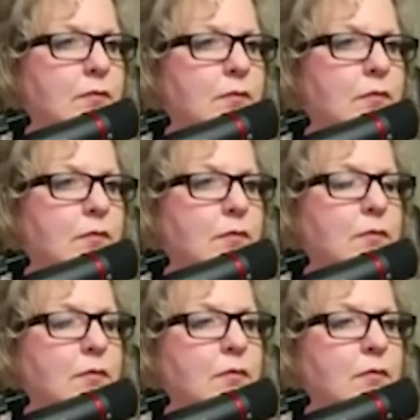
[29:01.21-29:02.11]

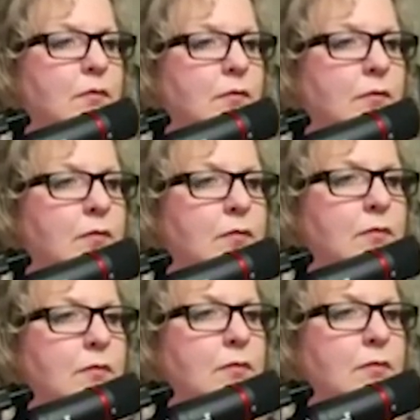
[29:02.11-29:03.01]

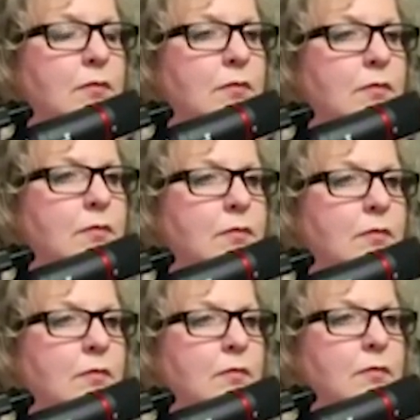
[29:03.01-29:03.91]

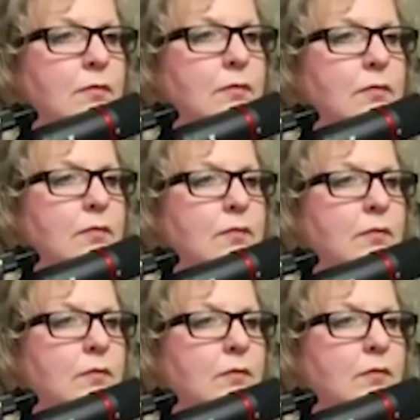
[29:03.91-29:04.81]

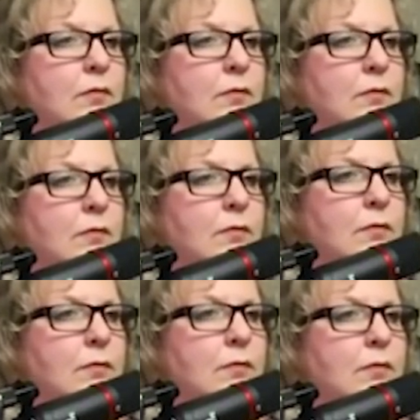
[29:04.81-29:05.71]

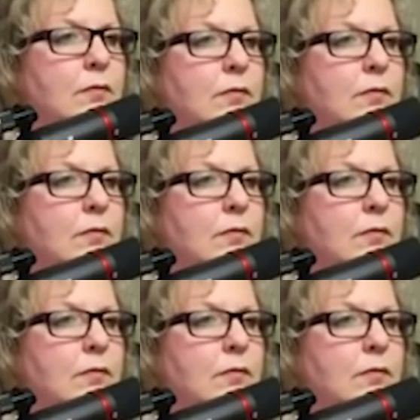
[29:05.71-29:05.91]
The person shown says nothing.